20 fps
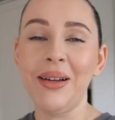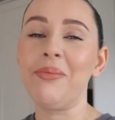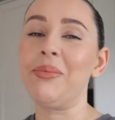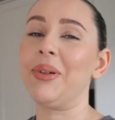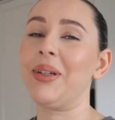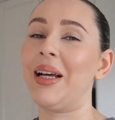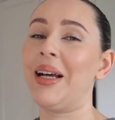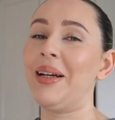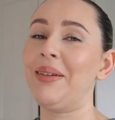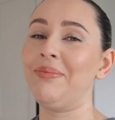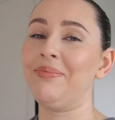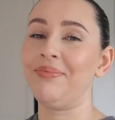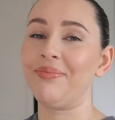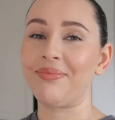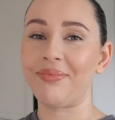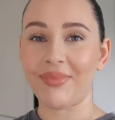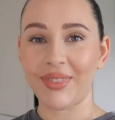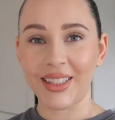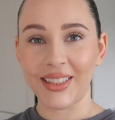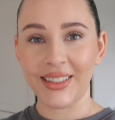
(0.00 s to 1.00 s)
But
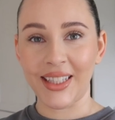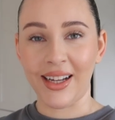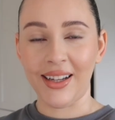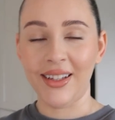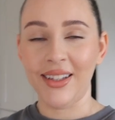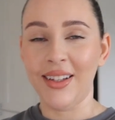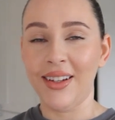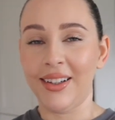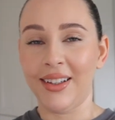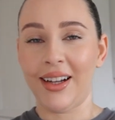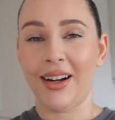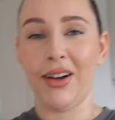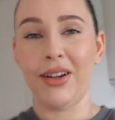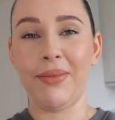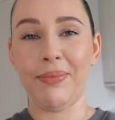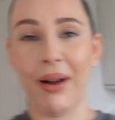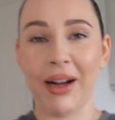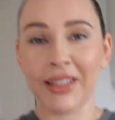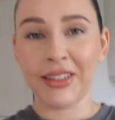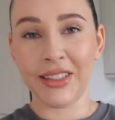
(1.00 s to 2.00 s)
yeah,
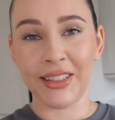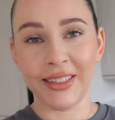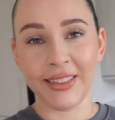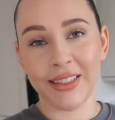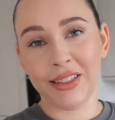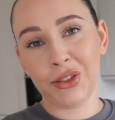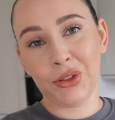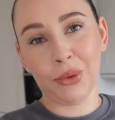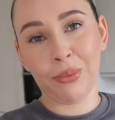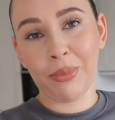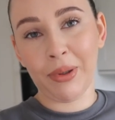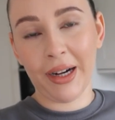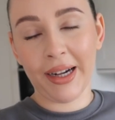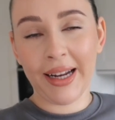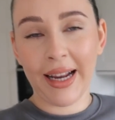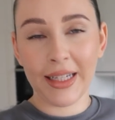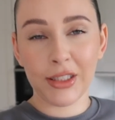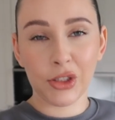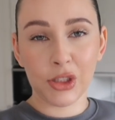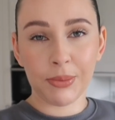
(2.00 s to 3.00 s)
I'm actually in this jumper
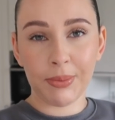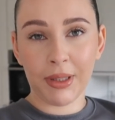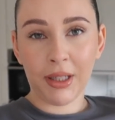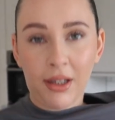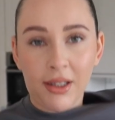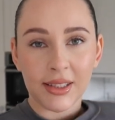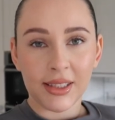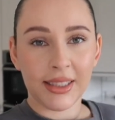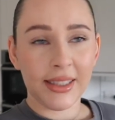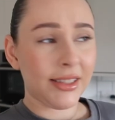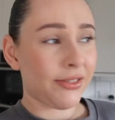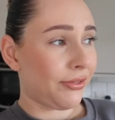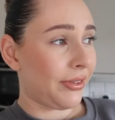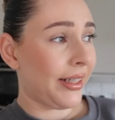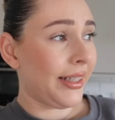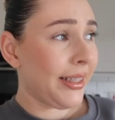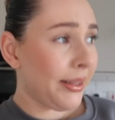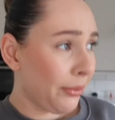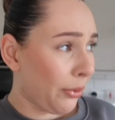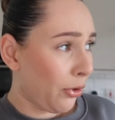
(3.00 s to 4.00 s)
again just because it's
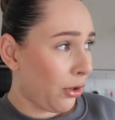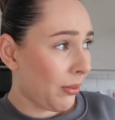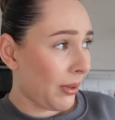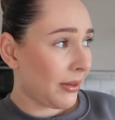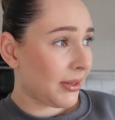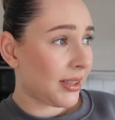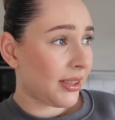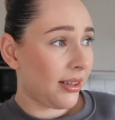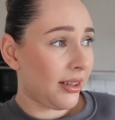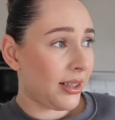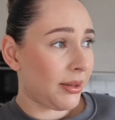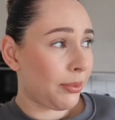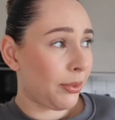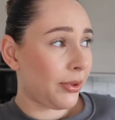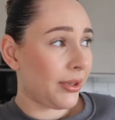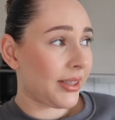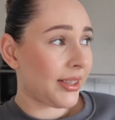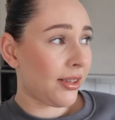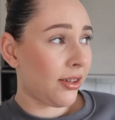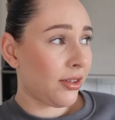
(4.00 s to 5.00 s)
really warm outside,
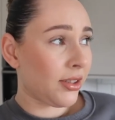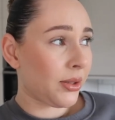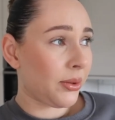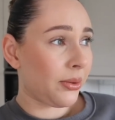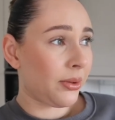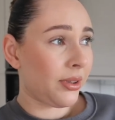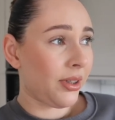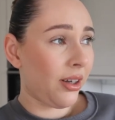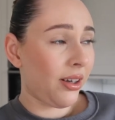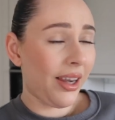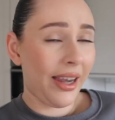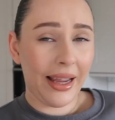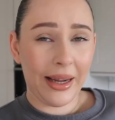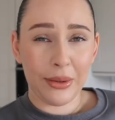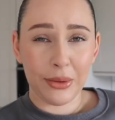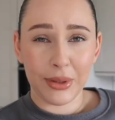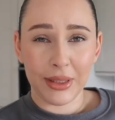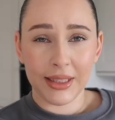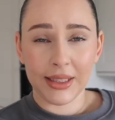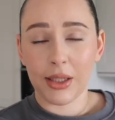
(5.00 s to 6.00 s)
but it's also
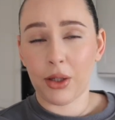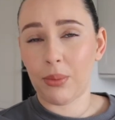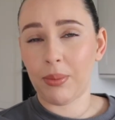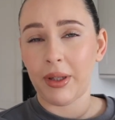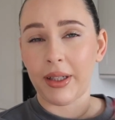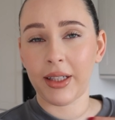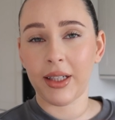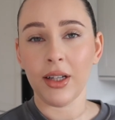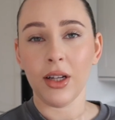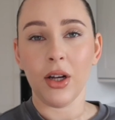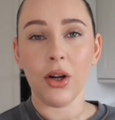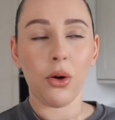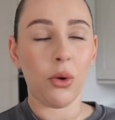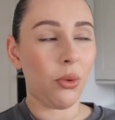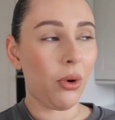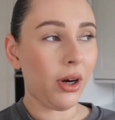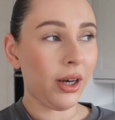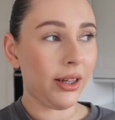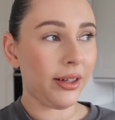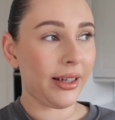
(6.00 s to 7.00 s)
cloudy. So I'm like,
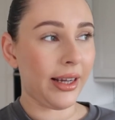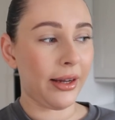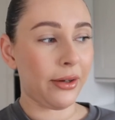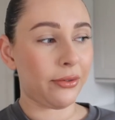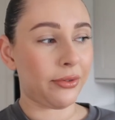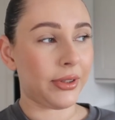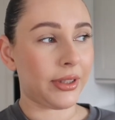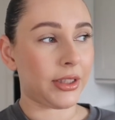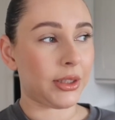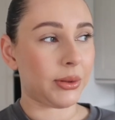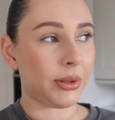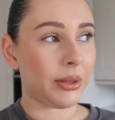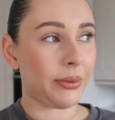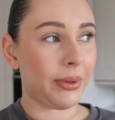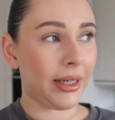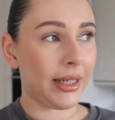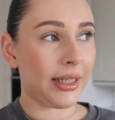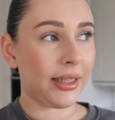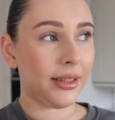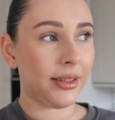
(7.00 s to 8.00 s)
what kind of outfit do I
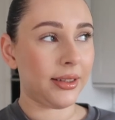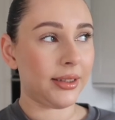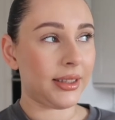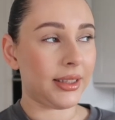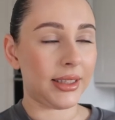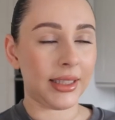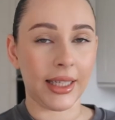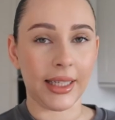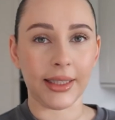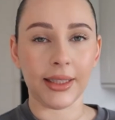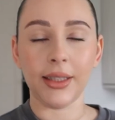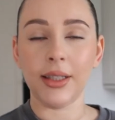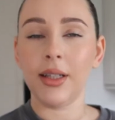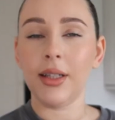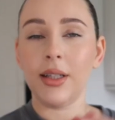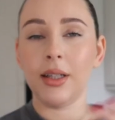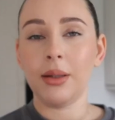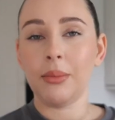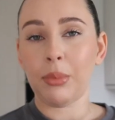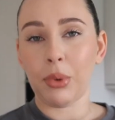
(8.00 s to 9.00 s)
wear today?
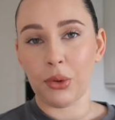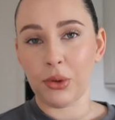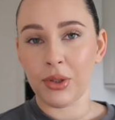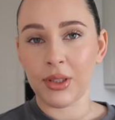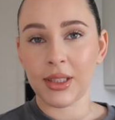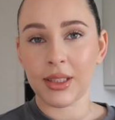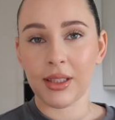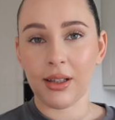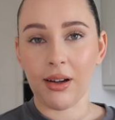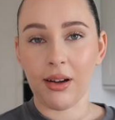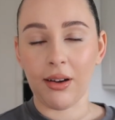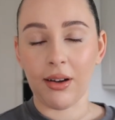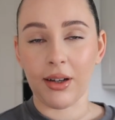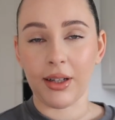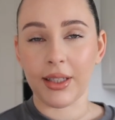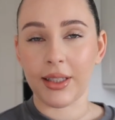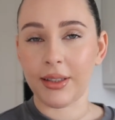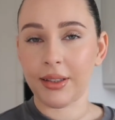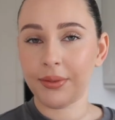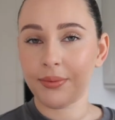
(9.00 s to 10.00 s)
Plus
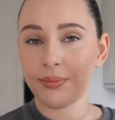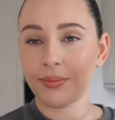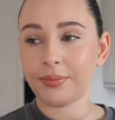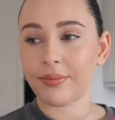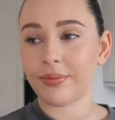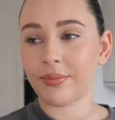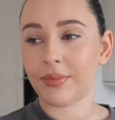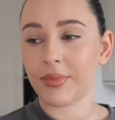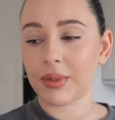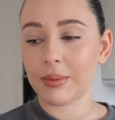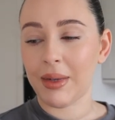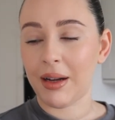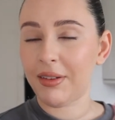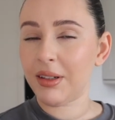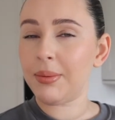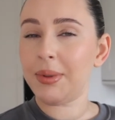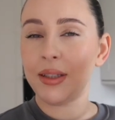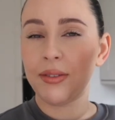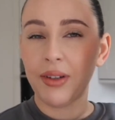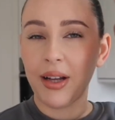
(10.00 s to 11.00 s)
I'm
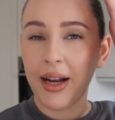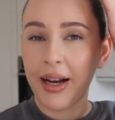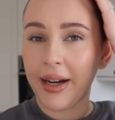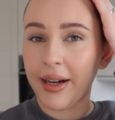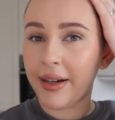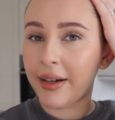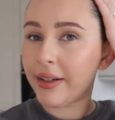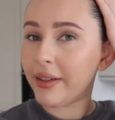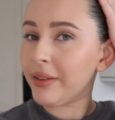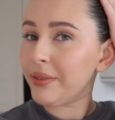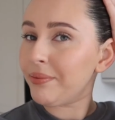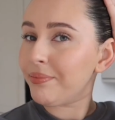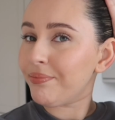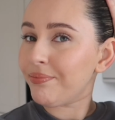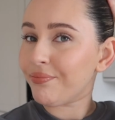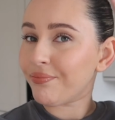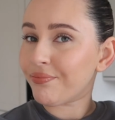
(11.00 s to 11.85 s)
having a bit of a hair